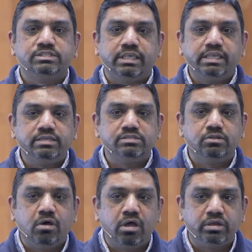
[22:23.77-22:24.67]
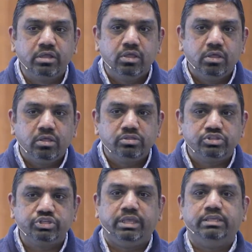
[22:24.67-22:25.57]
He does not
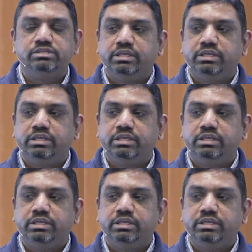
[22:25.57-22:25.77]
change.